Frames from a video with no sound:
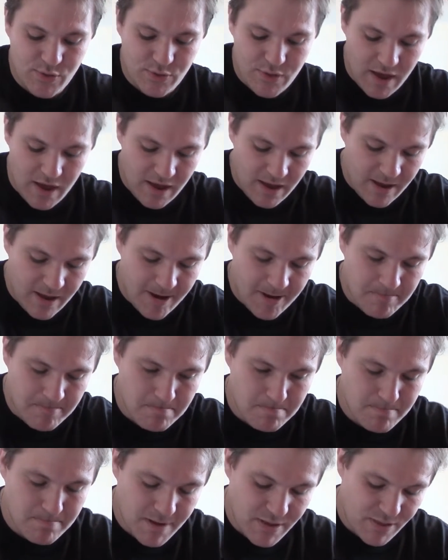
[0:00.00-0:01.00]

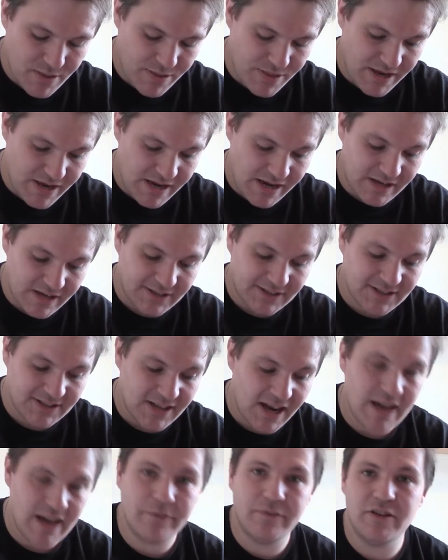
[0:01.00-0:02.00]
the
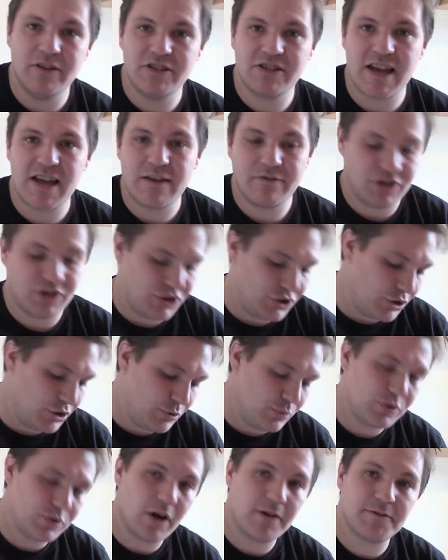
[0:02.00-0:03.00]
ciphers have a
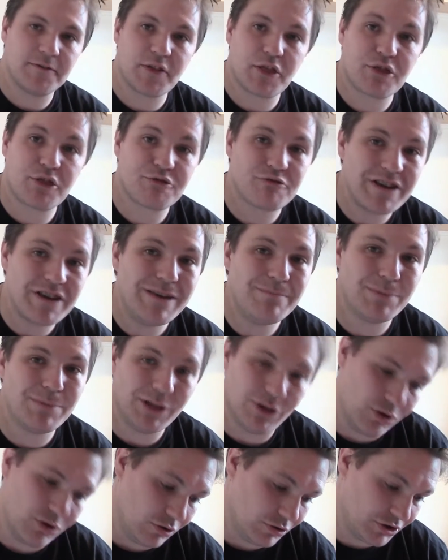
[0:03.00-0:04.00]
shoot of
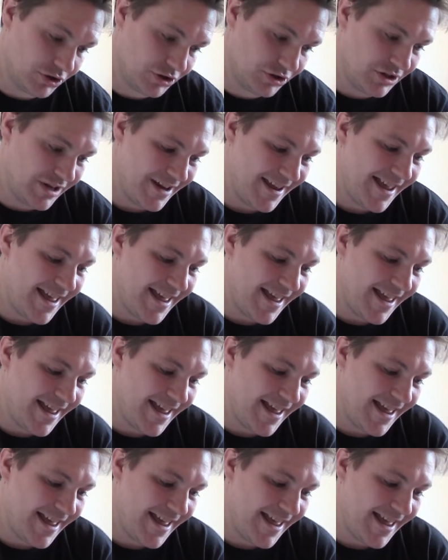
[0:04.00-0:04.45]
3+,